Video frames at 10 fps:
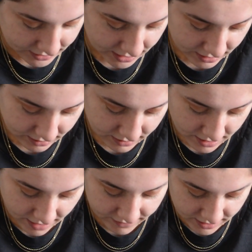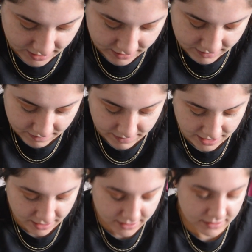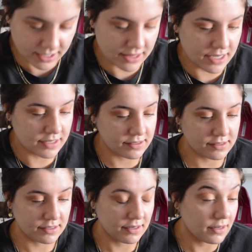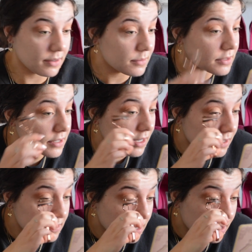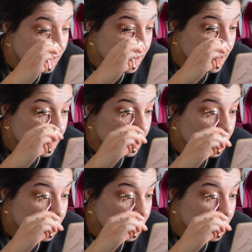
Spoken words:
like having it mirror like this, just like it's not how I